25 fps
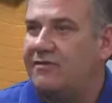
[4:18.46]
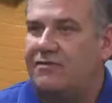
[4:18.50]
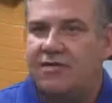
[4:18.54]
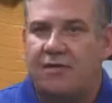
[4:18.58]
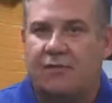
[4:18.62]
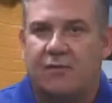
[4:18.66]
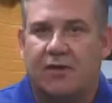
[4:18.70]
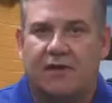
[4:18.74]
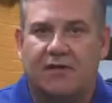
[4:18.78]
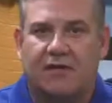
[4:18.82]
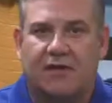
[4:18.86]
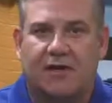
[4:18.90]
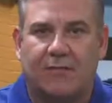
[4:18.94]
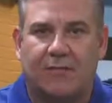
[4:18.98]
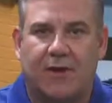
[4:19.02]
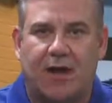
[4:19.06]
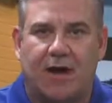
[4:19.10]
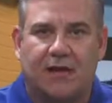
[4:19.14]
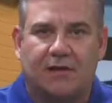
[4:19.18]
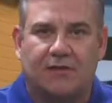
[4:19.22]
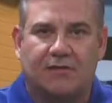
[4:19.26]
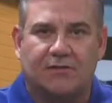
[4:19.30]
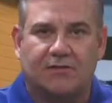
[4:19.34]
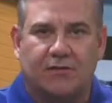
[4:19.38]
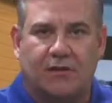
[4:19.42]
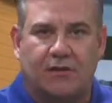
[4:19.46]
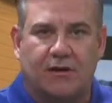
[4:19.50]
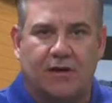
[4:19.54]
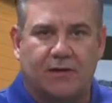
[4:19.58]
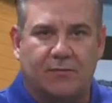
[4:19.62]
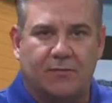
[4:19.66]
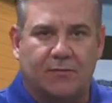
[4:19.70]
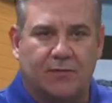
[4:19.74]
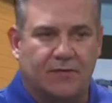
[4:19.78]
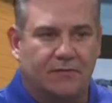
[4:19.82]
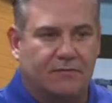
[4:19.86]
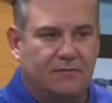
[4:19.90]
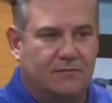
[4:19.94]
she wanted to come on and talk,
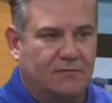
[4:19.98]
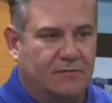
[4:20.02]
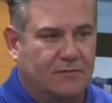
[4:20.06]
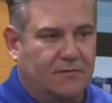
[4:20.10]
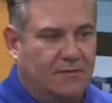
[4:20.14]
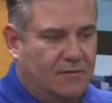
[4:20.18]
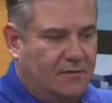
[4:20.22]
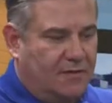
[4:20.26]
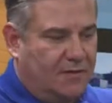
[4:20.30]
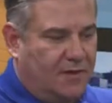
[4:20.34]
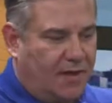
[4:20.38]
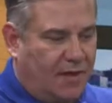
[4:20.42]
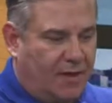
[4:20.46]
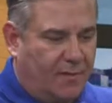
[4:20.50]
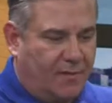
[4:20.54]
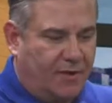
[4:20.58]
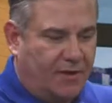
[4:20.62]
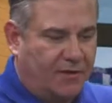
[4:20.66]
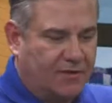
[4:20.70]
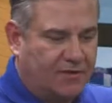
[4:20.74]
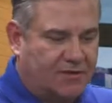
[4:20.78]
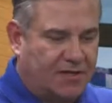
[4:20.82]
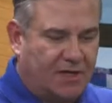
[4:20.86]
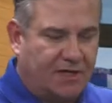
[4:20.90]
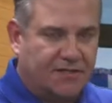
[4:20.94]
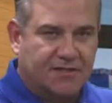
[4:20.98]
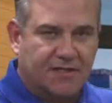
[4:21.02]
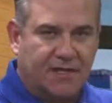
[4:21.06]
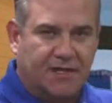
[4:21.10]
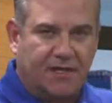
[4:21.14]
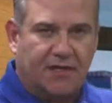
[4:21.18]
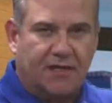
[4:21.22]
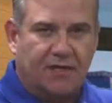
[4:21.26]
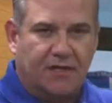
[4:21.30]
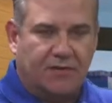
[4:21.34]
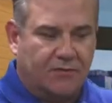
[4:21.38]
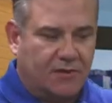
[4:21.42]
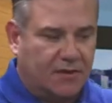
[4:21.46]
but had a better chance of
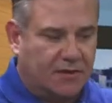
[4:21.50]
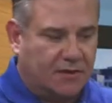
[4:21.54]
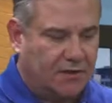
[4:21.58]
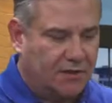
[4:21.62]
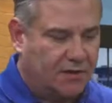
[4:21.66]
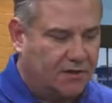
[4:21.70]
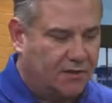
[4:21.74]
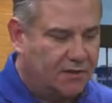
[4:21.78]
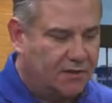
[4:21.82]
getting Hillary Clinton.